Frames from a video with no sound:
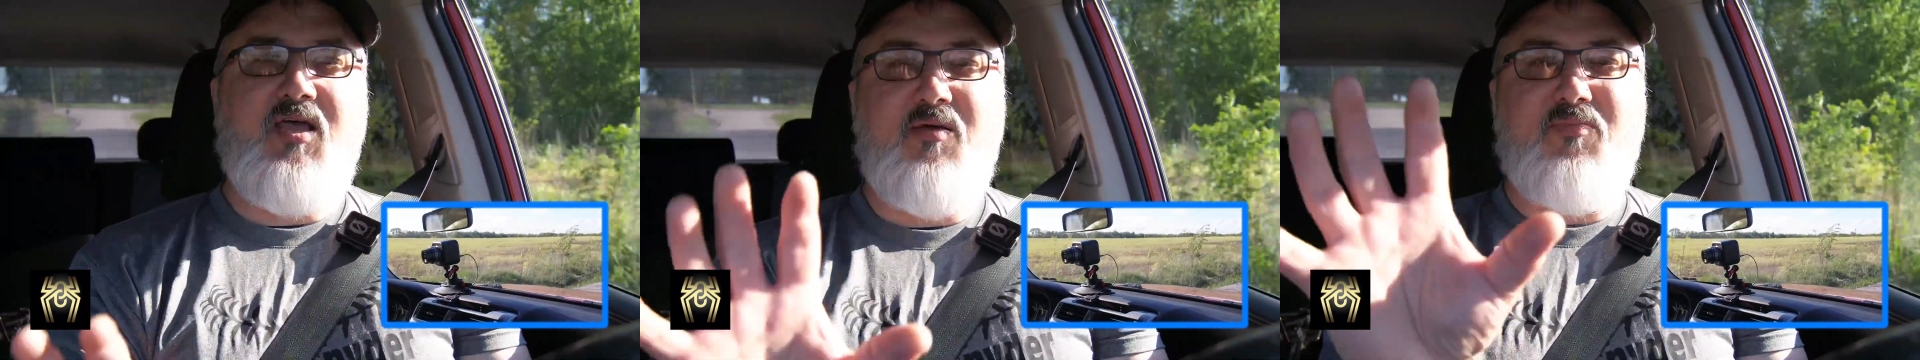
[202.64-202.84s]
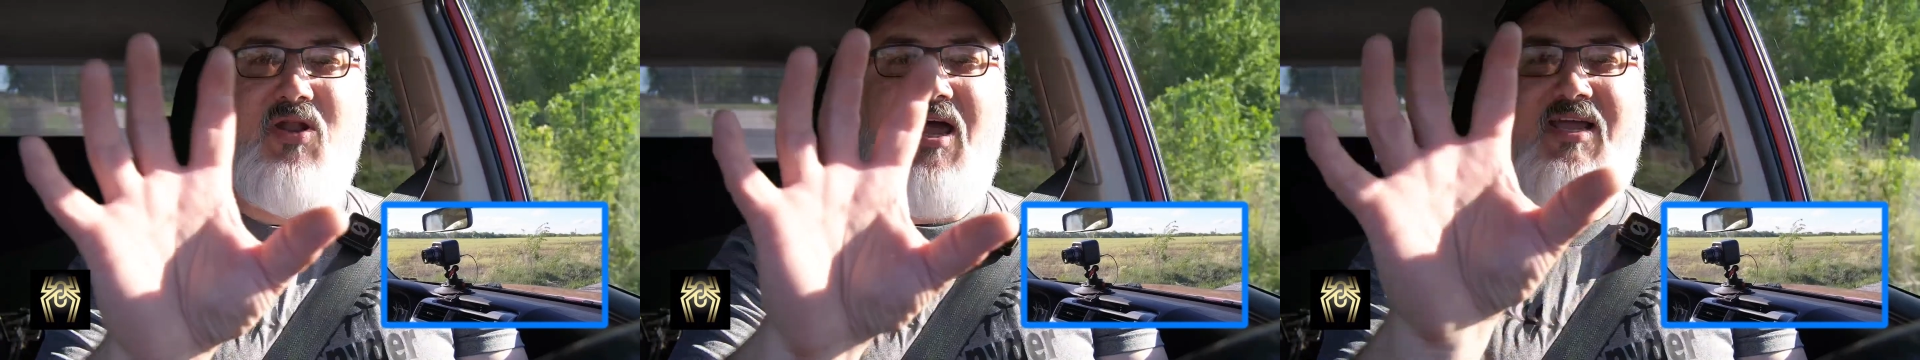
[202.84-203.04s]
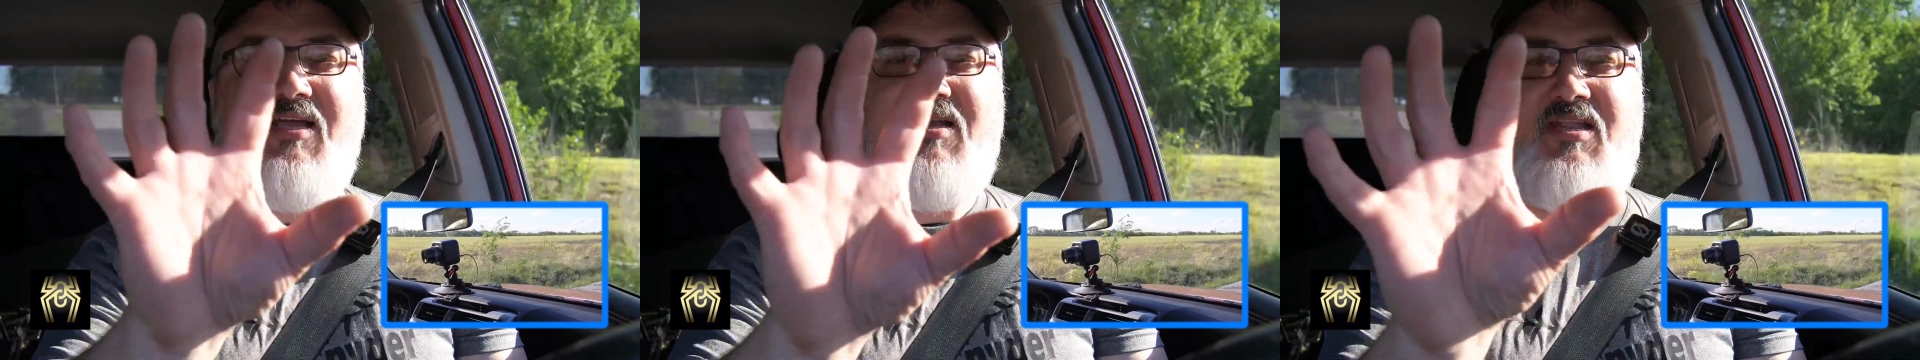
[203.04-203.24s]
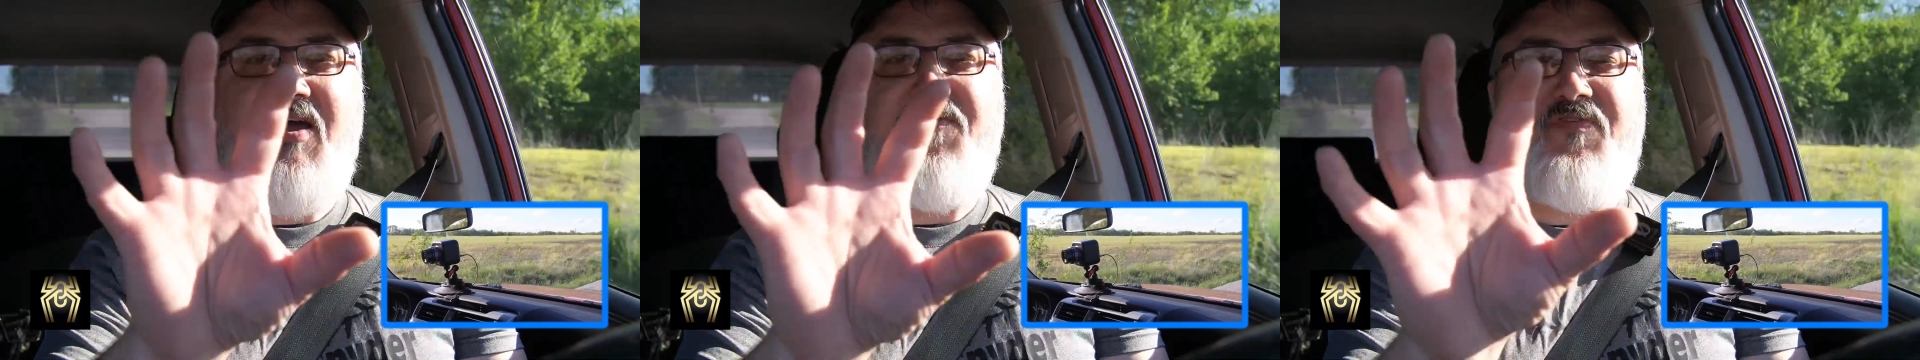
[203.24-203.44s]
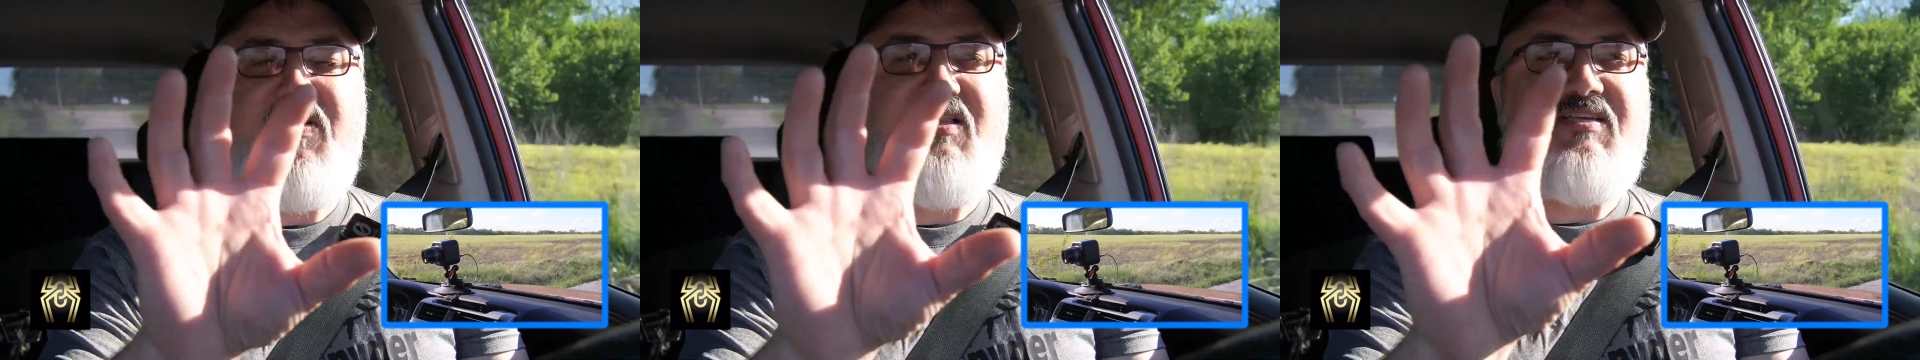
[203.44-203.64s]
but I can
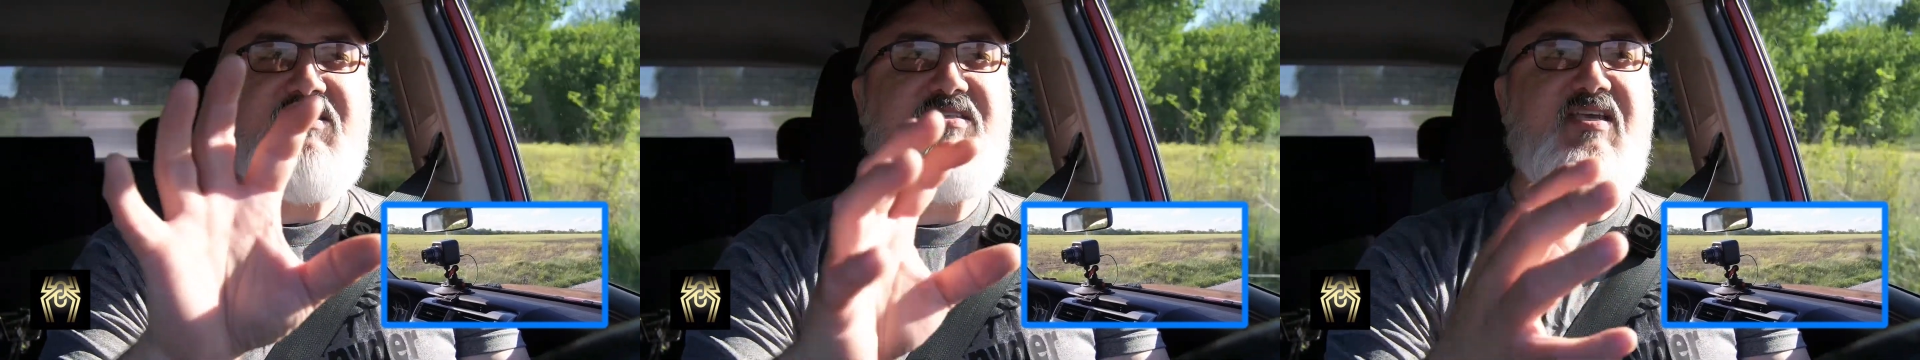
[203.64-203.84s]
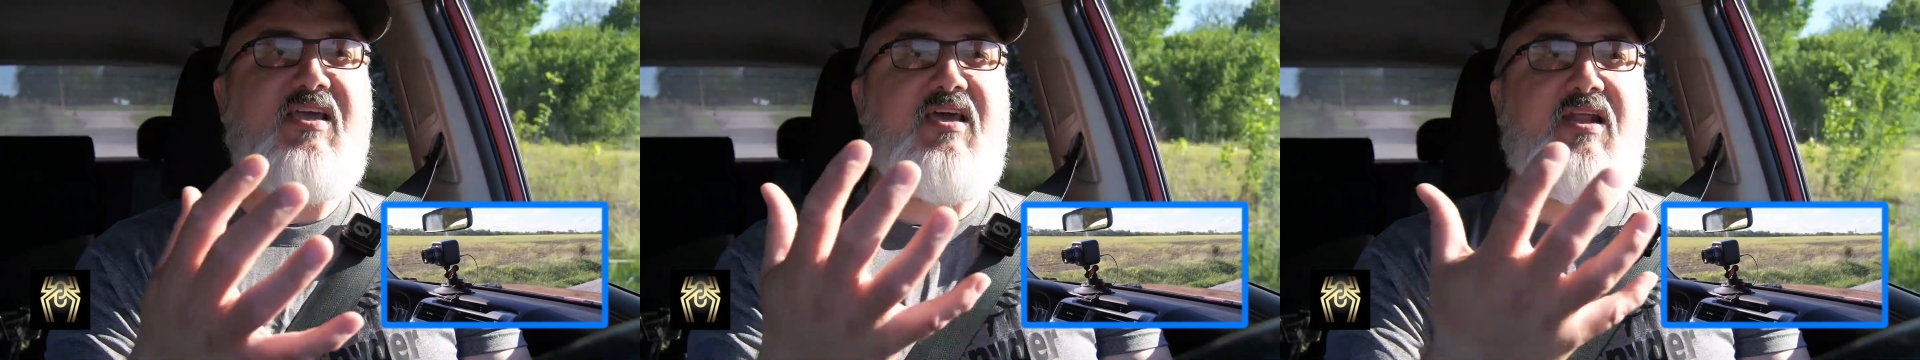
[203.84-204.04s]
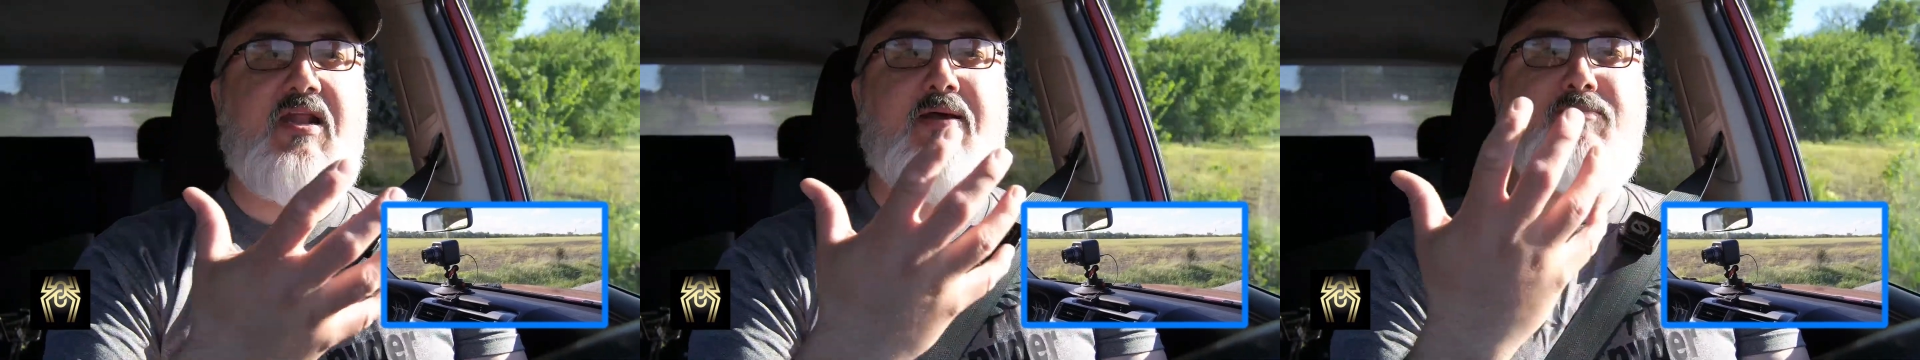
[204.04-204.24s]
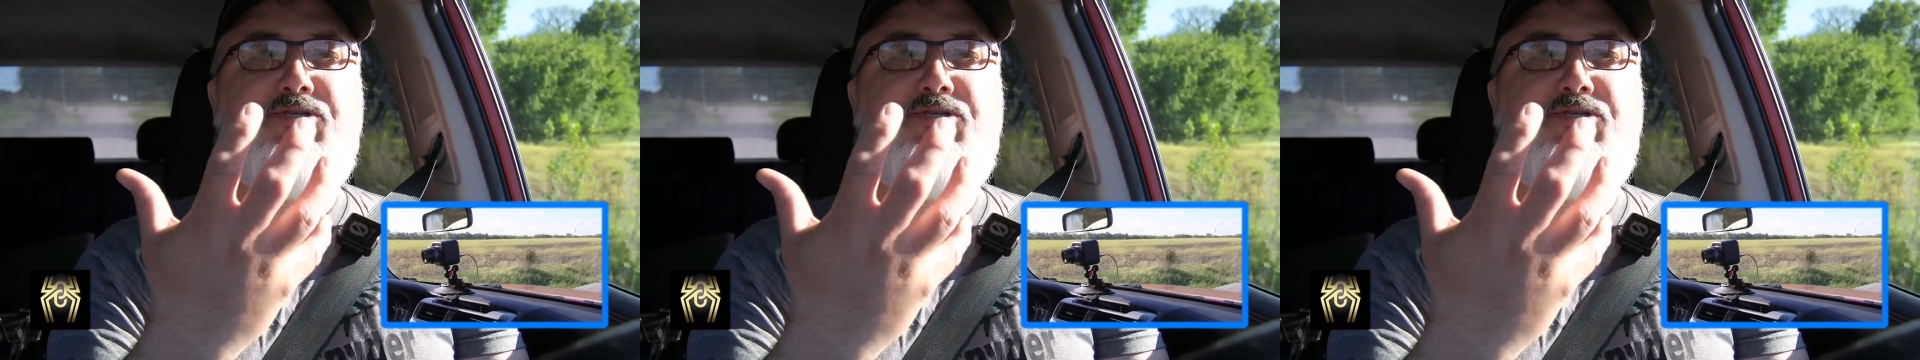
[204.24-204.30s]
definitely see it, and I'm